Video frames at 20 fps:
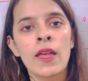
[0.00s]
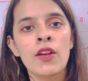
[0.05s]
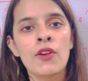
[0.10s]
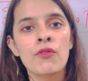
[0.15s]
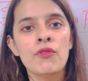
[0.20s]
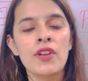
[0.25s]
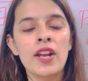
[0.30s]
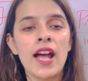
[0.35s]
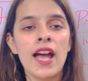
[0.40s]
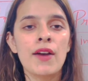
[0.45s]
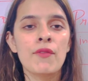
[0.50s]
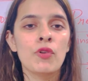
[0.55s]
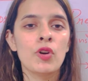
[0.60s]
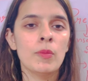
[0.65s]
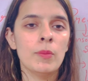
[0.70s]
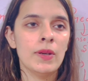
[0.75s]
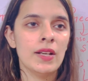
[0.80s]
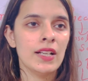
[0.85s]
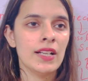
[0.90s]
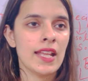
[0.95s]
where I would
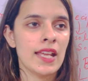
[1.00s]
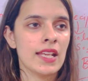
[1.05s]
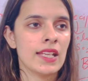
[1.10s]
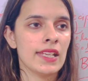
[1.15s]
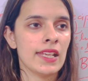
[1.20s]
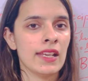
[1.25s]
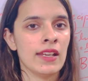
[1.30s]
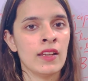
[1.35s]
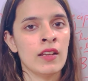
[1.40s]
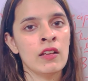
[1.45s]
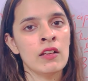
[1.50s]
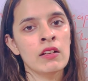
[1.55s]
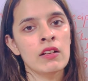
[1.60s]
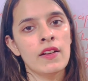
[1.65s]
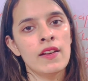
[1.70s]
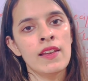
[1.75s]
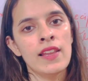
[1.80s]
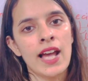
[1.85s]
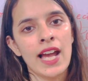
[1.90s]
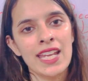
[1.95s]
be taking
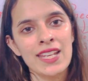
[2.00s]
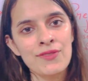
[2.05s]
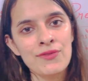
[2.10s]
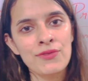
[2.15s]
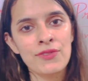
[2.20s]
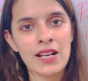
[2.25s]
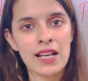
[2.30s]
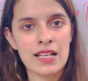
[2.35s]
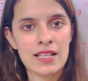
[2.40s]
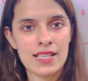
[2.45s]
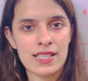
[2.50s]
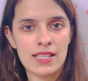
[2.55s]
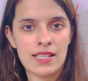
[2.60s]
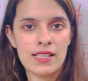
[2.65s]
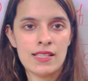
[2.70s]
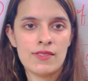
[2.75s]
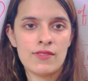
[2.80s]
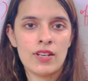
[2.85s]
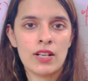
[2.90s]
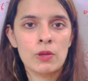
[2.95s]
live
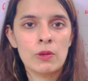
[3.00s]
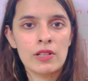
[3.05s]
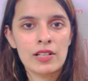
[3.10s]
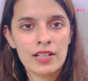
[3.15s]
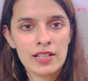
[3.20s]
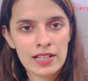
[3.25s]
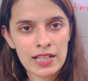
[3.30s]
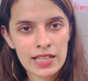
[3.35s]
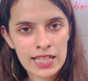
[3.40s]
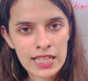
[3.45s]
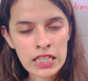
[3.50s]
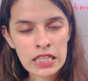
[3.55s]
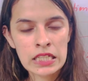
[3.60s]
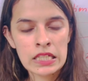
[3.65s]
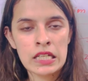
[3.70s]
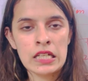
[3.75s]
classes regularly.